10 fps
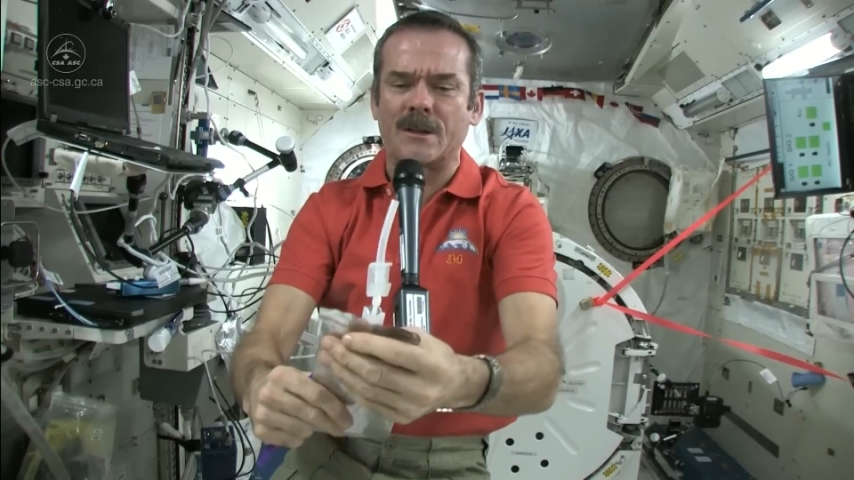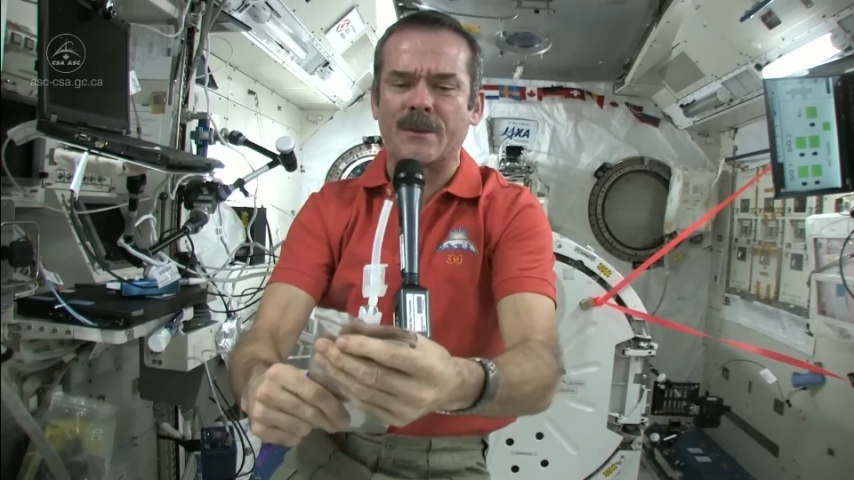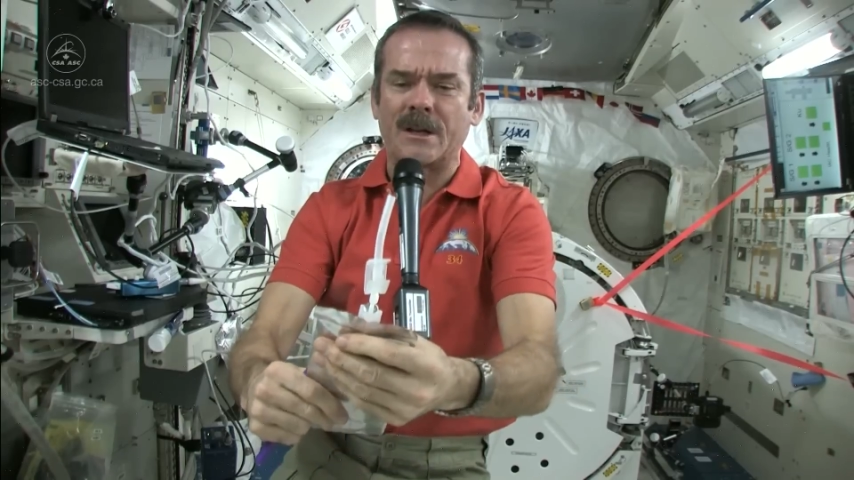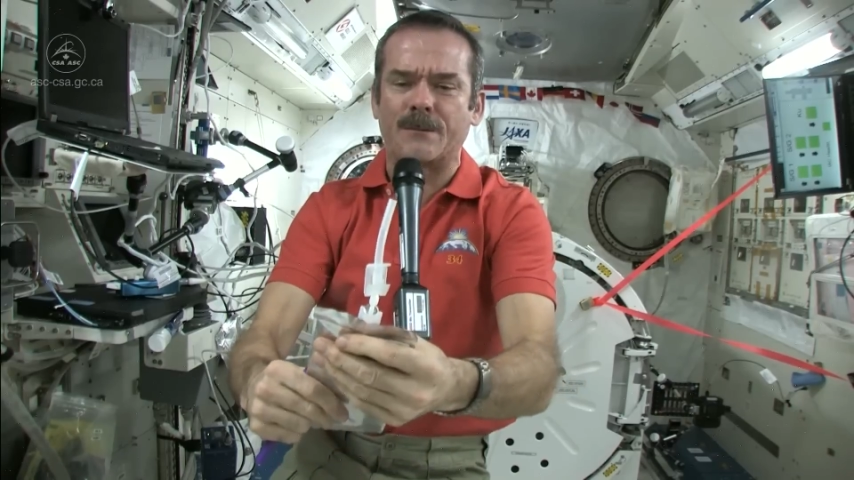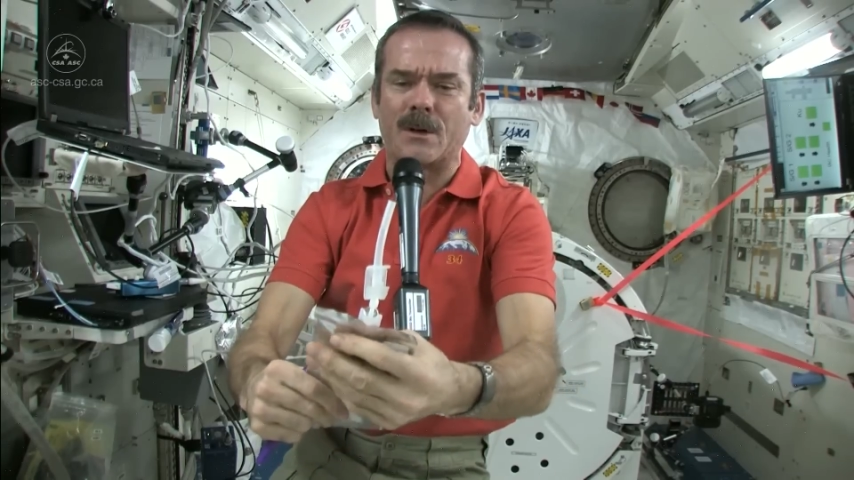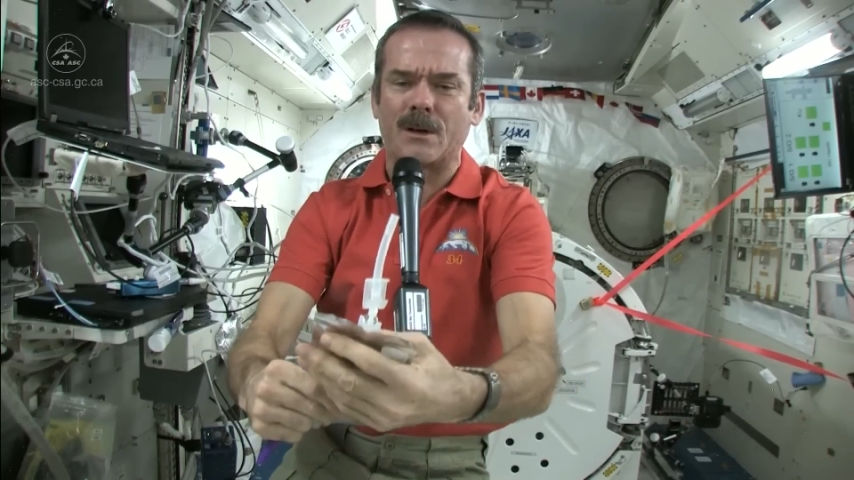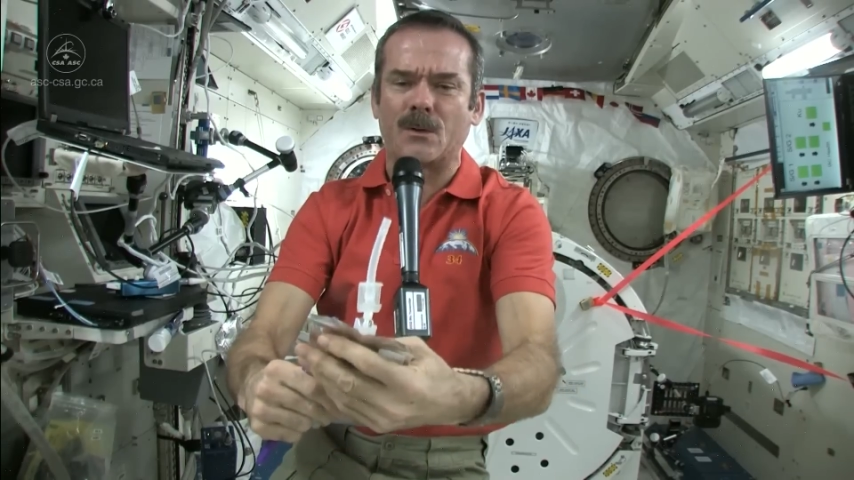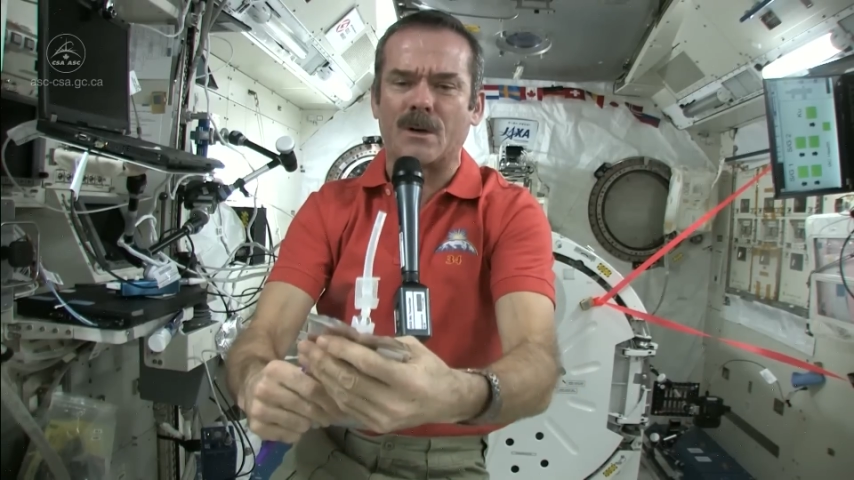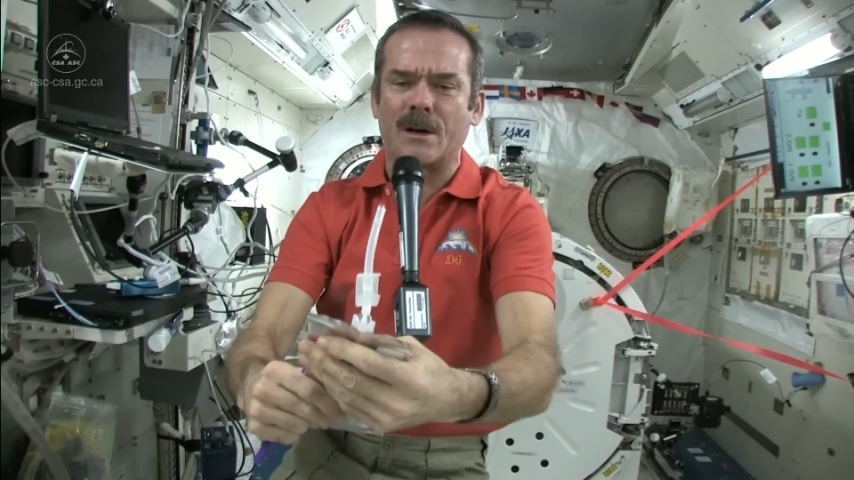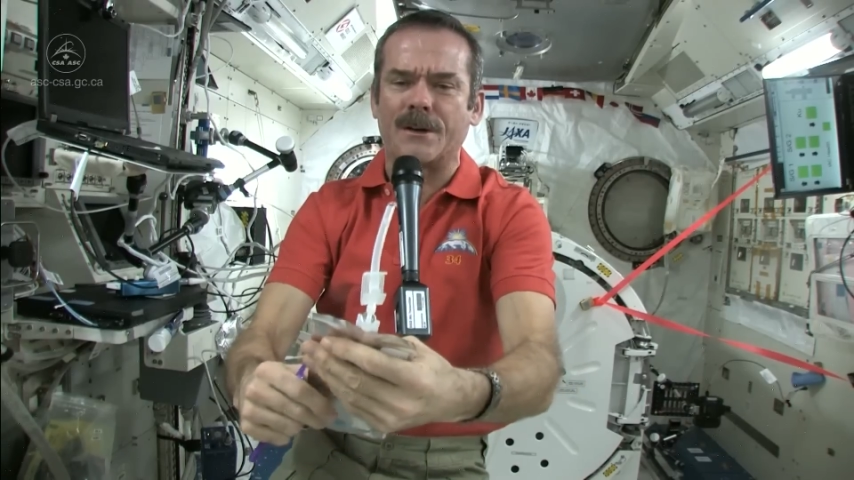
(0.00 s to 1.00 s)
So let me get a ball
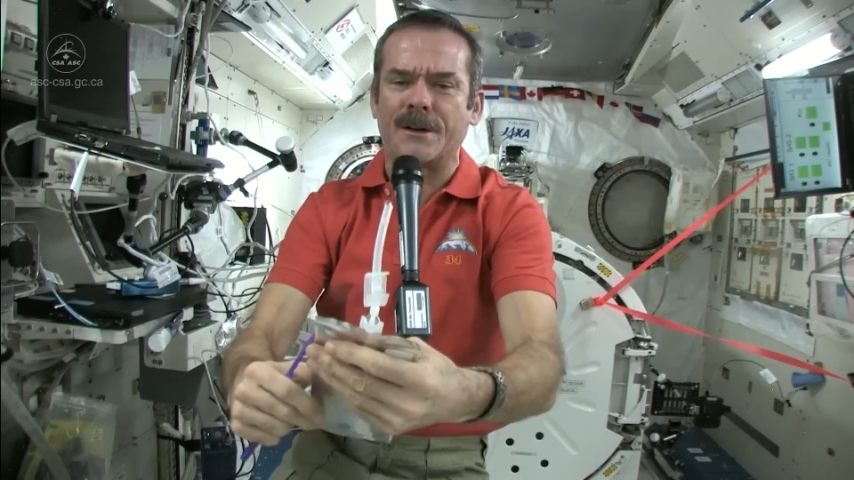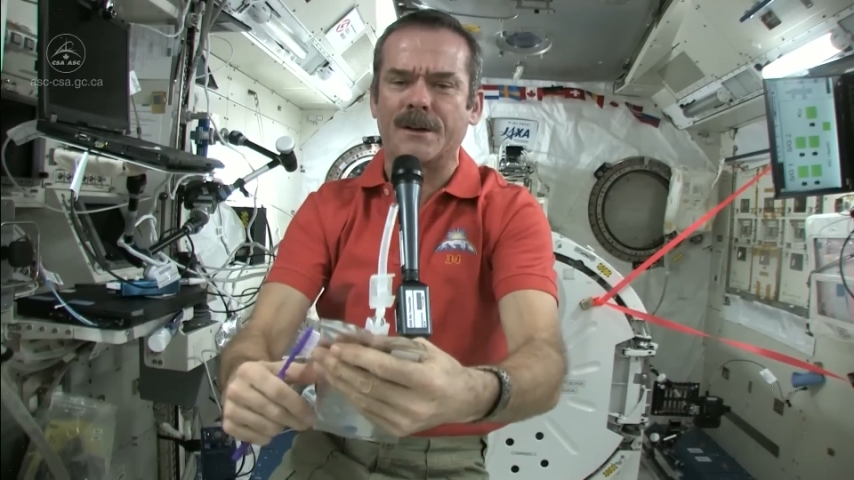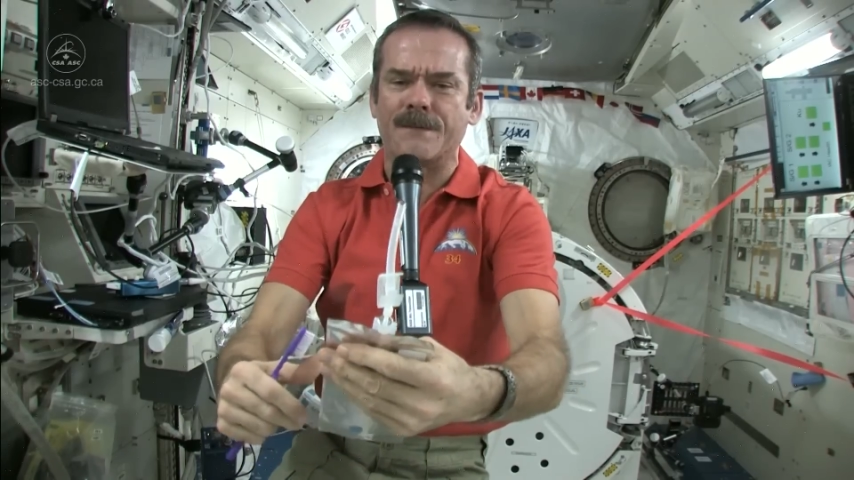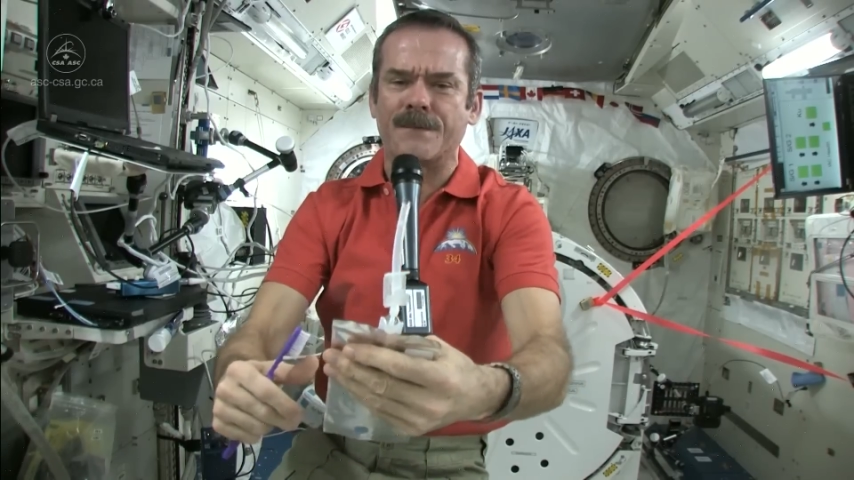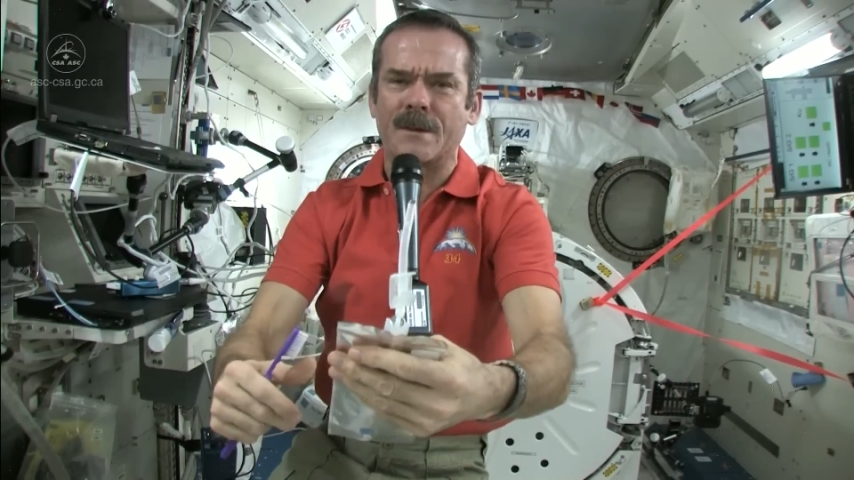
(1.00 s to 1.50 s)
of water here.